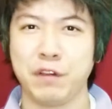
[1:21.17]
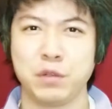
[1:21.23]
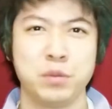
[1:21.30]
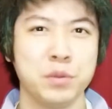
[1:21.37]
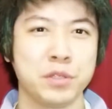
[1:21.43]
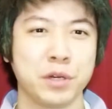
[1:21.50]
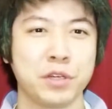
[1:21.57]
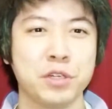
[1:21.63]

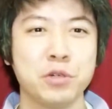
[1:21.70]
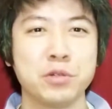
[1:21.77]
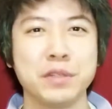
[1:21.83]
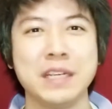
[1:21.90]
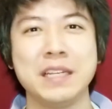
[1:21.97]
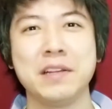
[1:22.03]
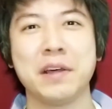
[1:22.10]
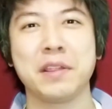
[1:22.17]
wounds are
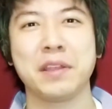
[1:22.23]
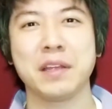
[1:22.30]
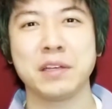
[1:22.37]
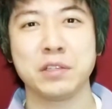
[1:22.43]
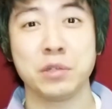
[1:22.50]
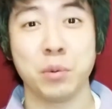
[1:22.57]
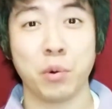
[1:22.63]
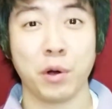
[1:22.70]
usually
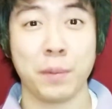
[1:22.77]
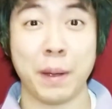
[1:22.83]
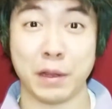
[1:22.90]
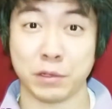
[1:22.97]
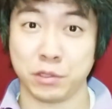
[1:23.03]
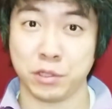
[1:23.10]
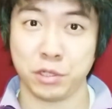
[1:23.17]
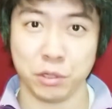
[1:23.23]
nothing to worry
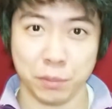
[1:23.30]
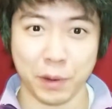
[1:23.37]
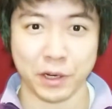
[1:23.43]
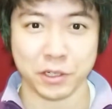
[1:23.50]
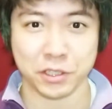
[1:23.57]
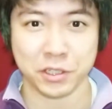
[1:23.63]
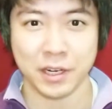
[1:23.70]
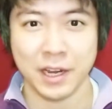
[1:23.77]
about too
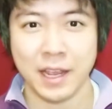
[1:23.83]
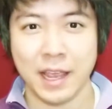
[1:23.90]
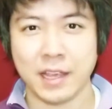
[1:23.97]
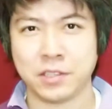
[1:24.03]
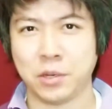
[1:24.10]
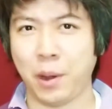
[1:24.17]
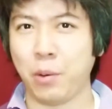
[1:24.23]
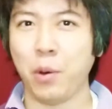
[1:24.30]
much,
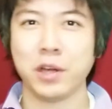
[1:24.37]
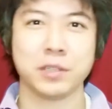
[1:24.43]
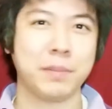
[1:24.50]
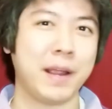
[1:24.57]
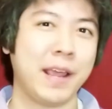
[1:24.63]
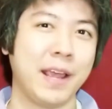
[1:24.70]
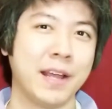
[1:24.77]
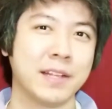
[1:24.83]
so I washed
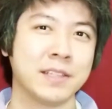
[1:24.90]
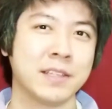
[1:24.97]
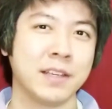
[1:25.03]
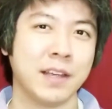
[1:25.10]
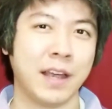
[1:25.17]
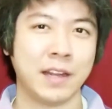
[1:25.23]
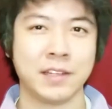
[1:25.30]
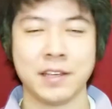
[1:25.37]
my hands
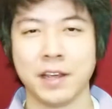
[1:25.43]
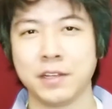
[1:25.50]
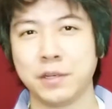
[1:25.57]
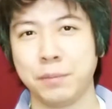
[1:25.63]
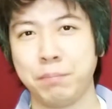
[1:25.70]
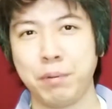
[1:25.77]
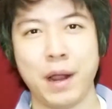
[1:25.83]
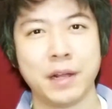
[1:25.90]
and decided
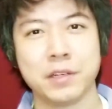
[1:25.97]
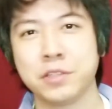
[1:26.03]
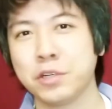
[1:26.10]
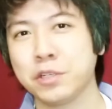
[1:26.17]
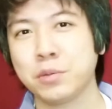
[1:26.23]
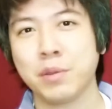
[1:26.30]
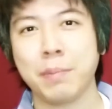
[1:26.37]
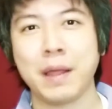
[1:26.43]
to practice
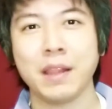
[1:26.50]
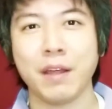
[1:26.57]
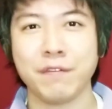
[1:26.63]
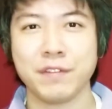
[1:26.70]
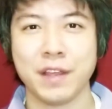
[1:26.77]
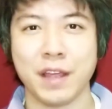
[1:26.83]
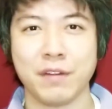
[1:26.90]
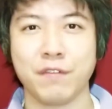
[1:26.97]
just with my
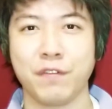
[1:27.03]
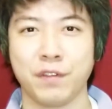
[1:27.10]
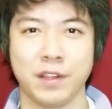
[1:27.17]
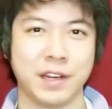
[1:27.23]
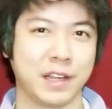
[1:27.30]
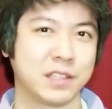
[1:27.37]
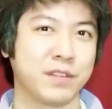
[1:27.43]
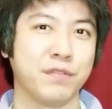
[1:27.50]
left hand for the
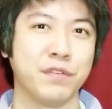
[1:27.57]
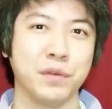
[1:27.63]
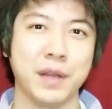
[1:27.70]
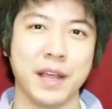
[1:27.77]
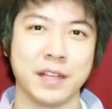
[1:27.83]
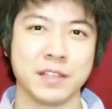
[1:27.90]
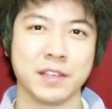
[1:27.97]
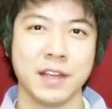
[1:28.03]
next few
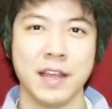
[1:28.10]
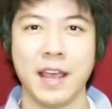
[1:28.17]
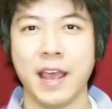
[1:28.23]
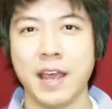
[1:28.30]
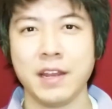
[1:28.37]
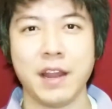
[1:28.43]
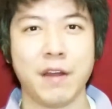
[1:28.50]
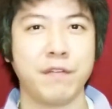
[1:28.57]
days,
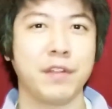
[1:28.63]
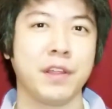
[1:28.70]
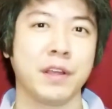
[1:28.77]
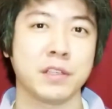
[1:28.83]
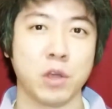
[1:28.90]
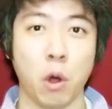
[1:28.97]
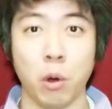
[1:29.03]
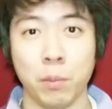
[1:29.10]
and everything
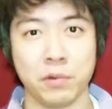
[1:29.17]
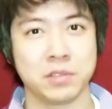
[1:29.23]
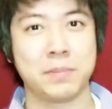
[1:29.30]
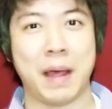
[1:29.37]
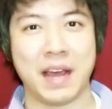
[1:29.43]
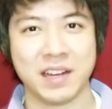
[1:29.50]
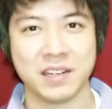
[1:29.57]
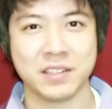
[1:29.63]
is almost
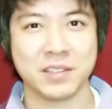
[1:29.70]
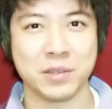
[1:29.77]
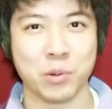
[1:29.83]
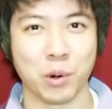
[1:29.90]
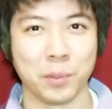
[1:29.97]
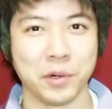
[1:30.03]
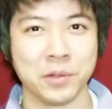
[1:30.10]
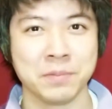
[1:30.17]
back to
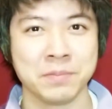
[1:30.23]
normal.